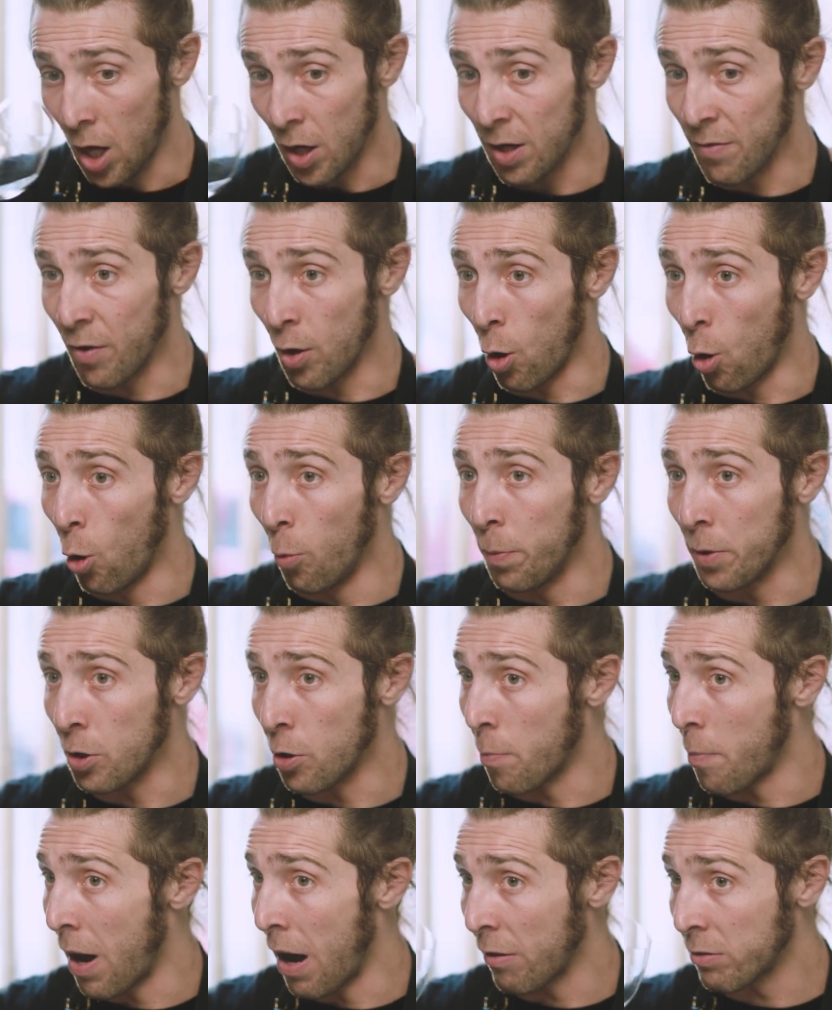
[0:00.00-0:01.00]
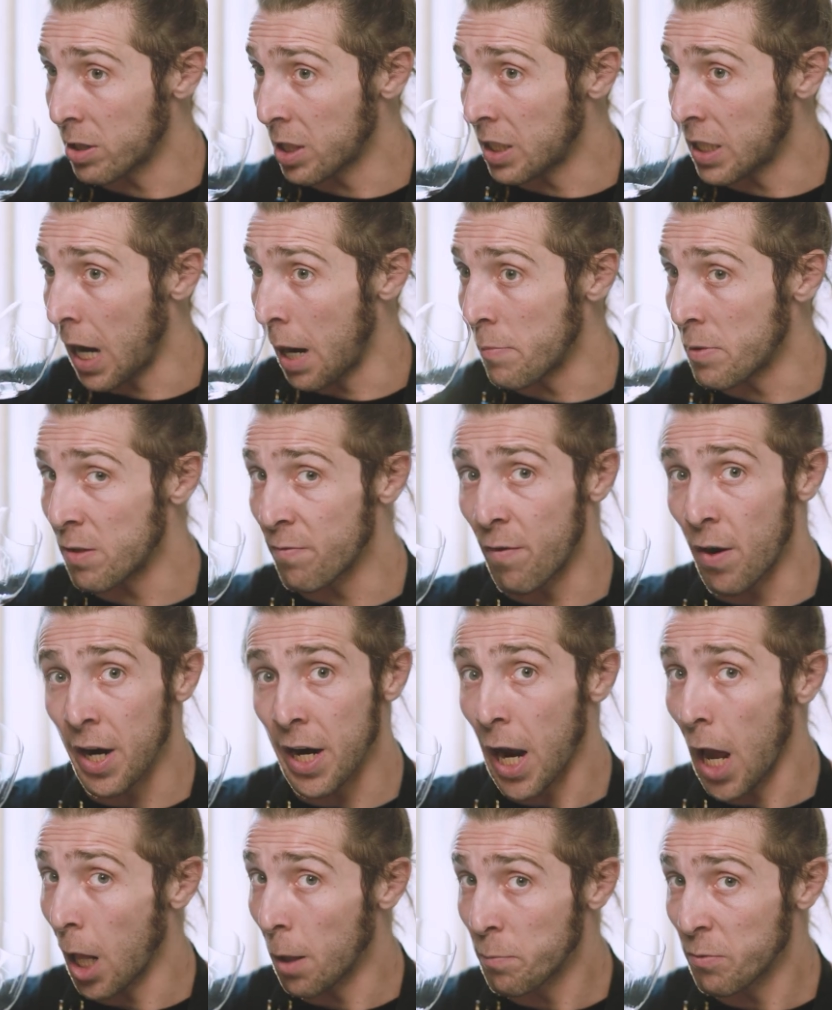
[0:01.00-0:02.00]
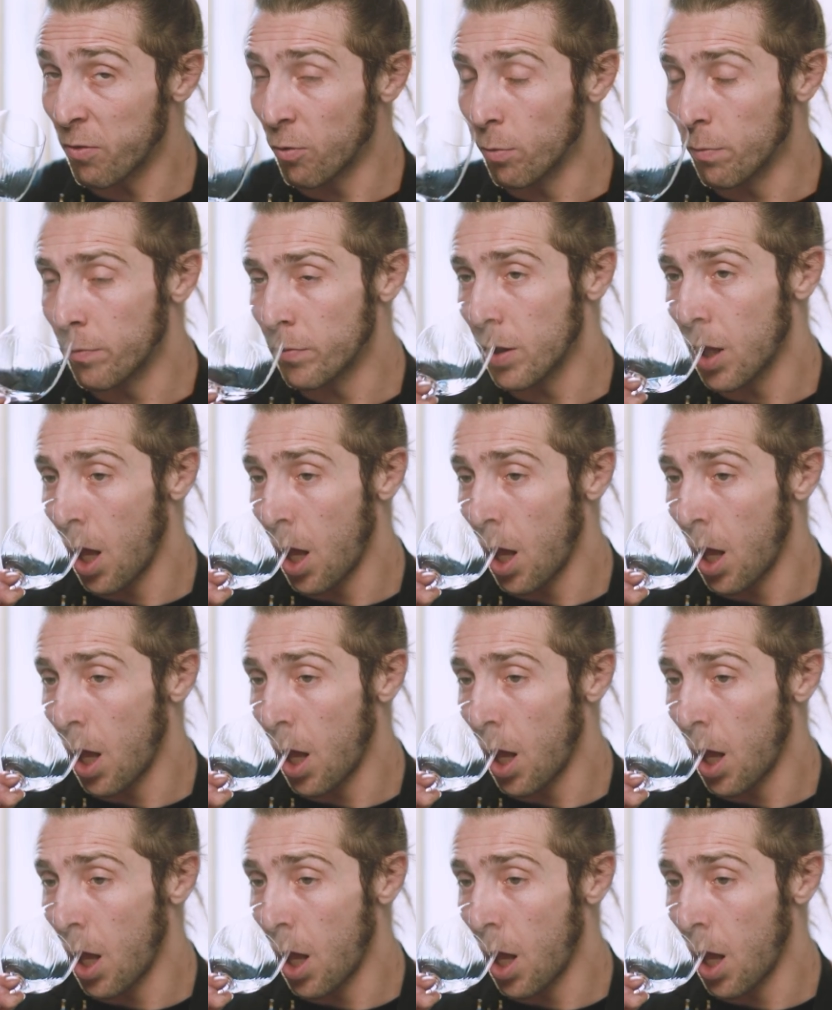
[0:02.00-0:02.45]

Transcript: Even open your mouth sometimes is very helpful.